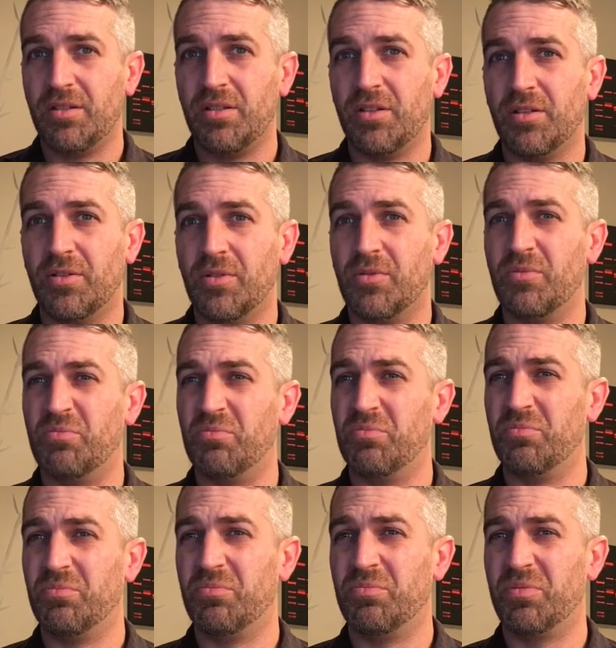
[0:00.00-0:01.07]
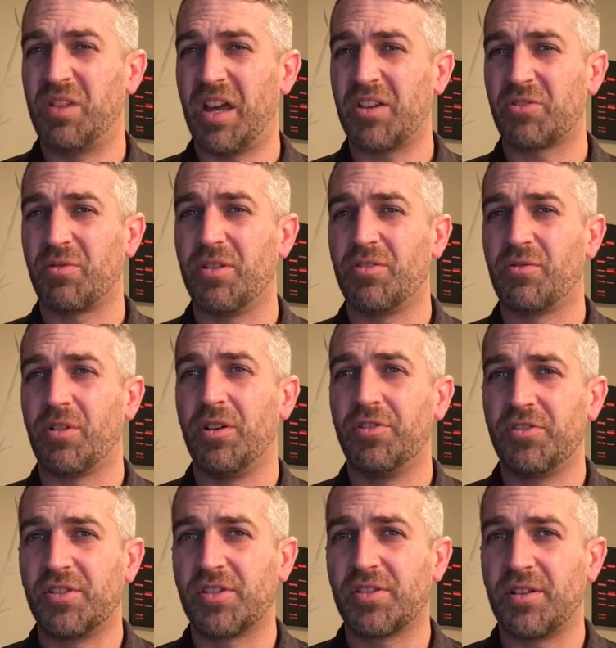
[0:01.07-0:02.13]

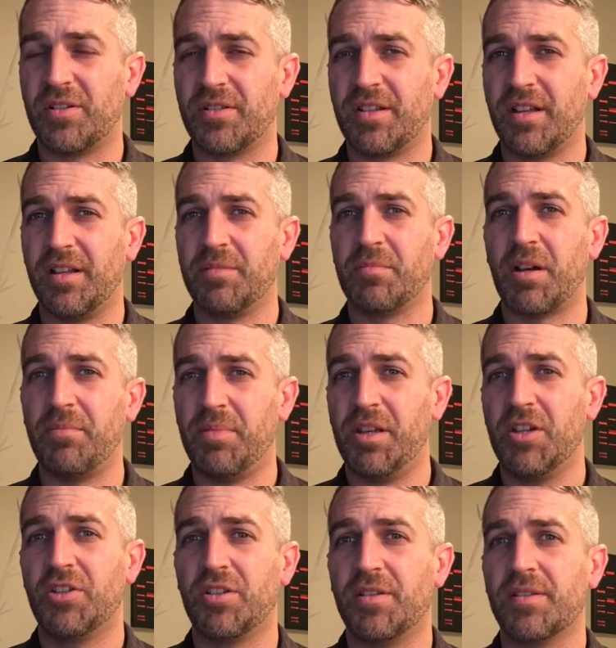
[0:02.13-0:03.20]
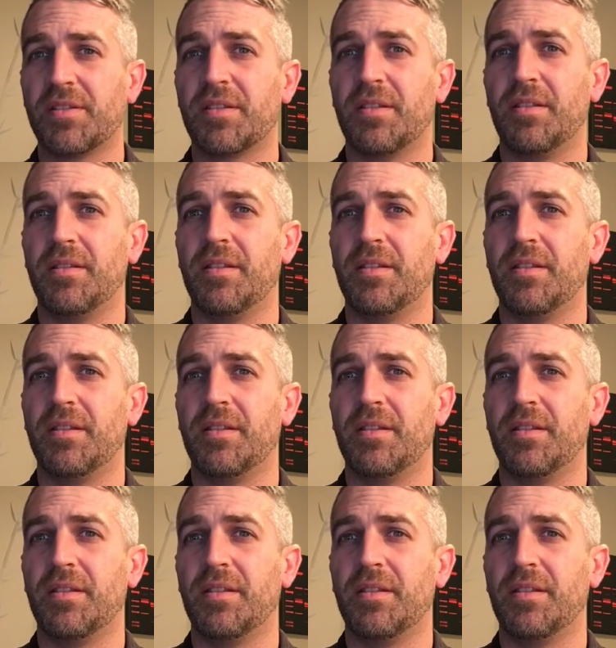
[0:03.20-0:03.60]
gastroenterologists are telling my patients